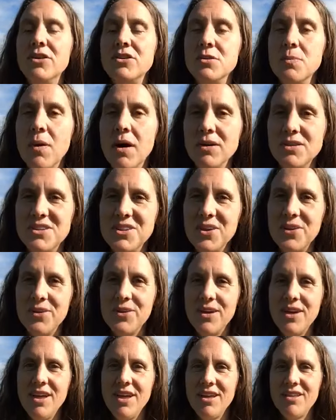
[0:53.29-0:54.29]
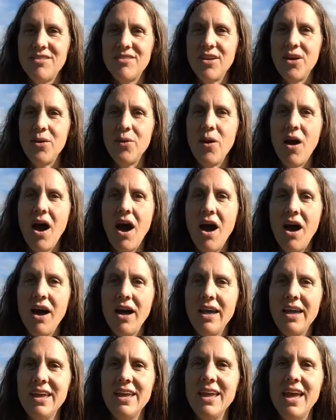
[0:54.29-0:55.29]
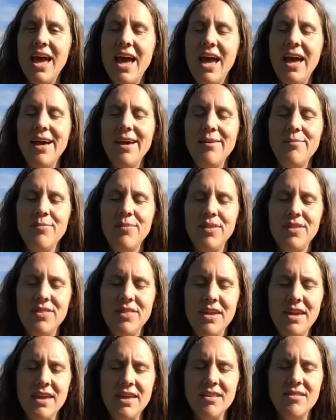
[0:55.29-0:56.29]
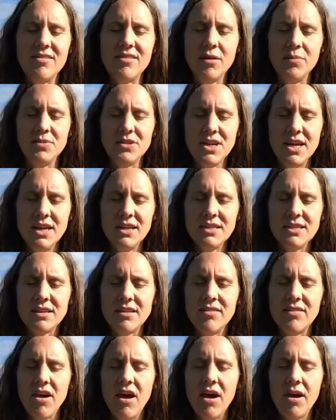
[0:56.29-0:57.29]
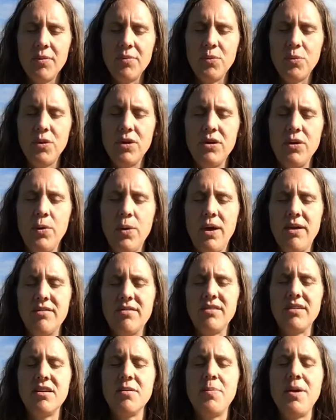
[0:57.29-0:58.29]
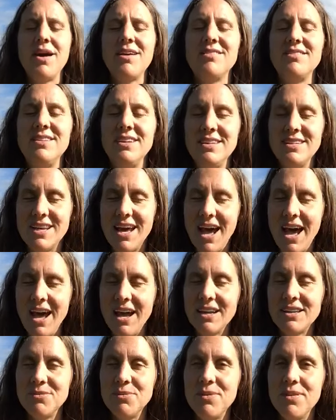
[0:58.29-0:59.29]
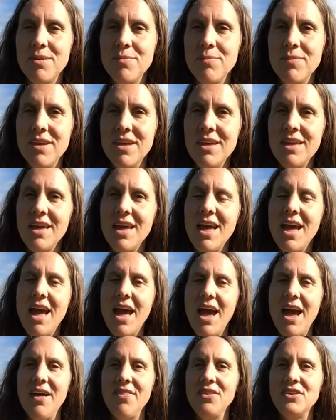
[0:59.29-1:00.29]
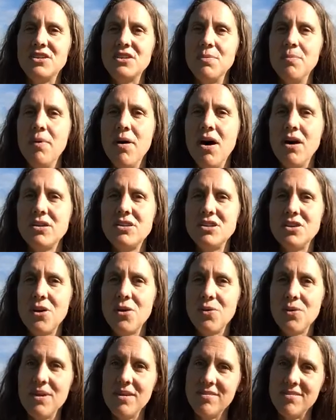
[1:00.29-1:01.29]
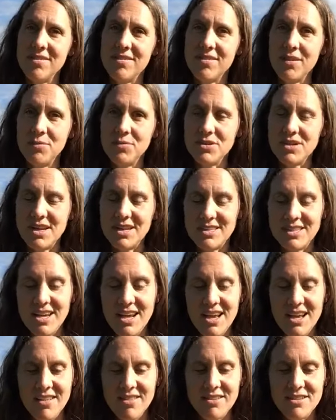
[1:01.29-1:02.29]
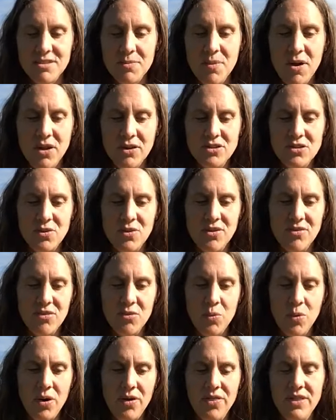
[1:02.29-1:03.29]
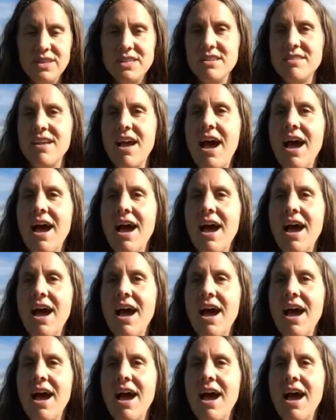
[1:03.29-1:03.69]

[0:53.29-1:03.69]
tomato. So I am the subject because I am the one who has the capacity to act within me. And the tomato is the subject. The tomato is the one that is